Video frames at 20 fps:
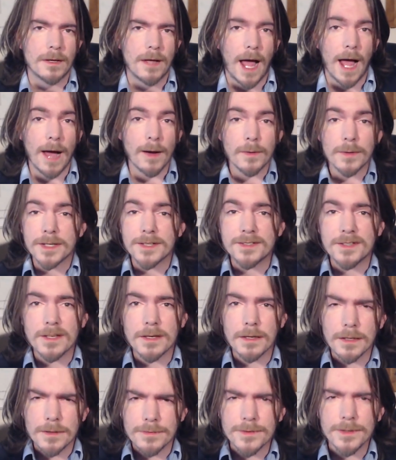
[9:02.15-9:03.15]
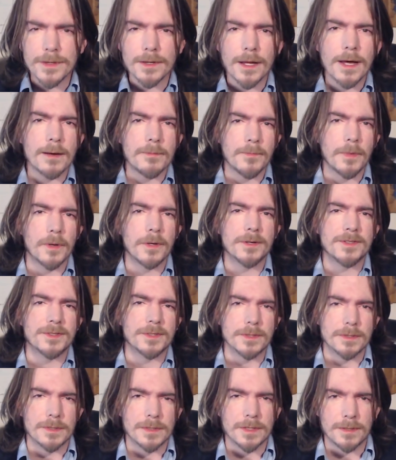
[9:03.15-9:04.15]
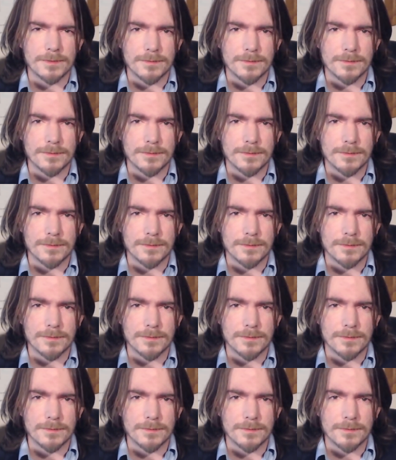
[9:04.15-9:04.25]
how it is even that person can